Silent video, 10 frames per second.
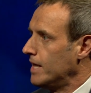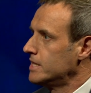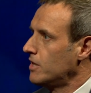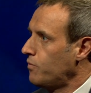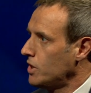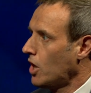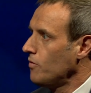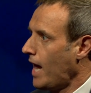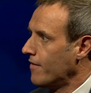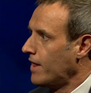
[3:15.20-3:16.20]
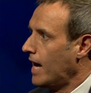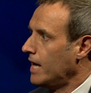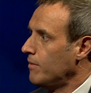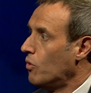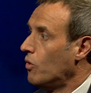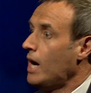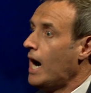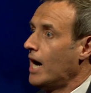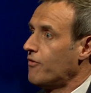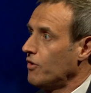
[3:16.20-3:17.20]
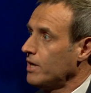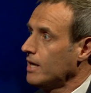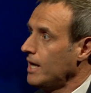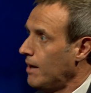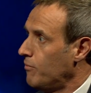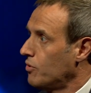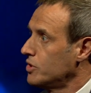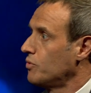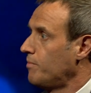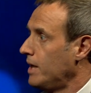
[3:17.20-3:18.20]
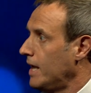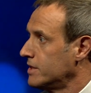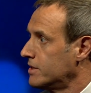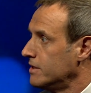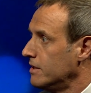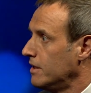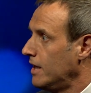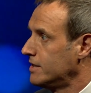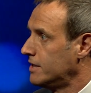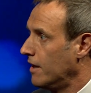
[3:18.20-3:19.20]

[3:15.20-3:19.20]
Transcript: place. And if we don't have that anymore, ironically, our borders will be less safe.